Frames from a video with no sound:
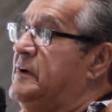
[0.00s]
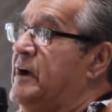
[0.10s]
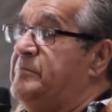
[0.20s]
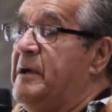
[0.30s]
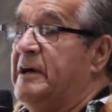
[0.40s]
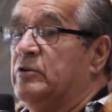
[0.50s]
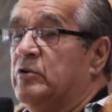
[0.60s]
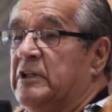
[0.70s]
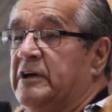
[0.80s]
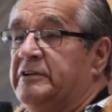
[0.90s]
about
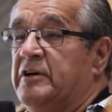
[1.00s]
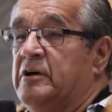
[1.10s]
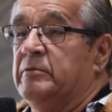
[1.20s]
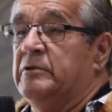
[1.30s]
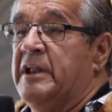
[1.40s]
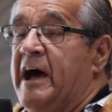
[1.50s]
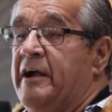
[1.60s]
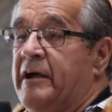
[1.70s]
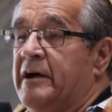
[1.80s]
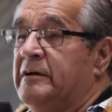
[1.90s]
all Derbil
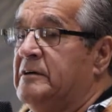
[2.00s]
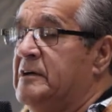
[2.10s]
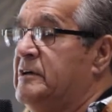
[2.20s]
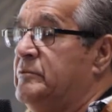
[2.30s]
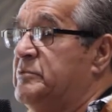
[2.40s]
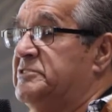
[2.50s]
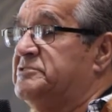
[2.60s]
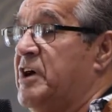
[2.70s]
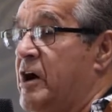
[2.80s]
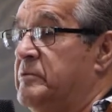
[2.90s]
Nara, which is
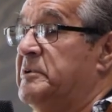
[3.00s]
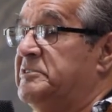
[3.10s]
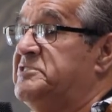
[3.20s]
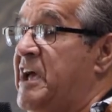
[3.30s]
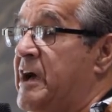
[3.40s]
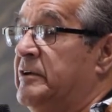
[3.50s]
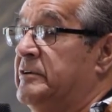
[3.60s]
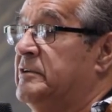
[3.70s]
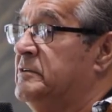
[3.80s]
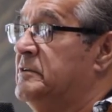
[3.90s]
Coburn Sound.